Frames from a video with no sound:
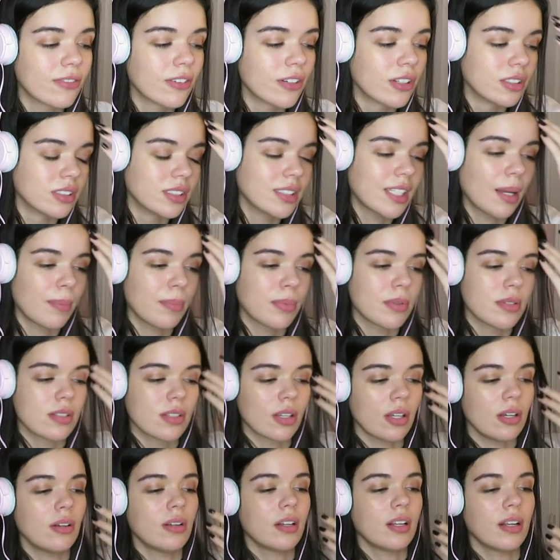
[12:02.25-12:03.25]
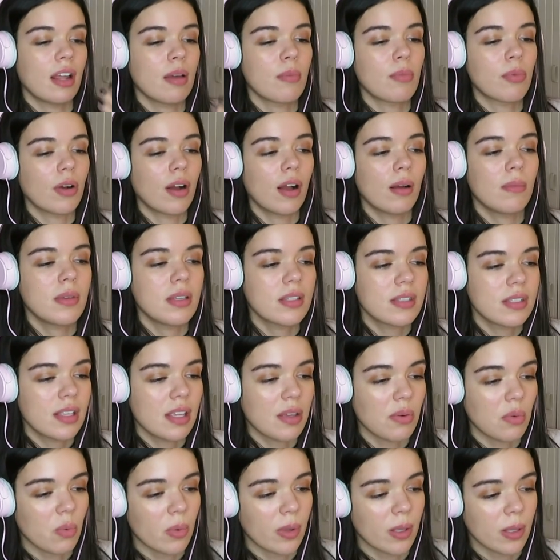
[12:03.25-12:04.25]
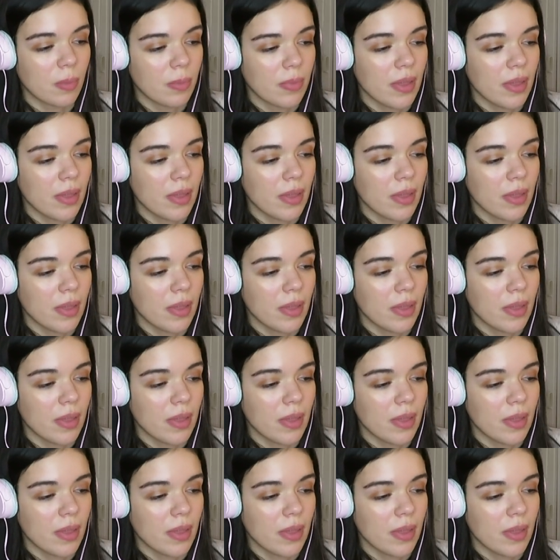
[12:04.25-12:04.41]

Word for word: first episode, and I promise it will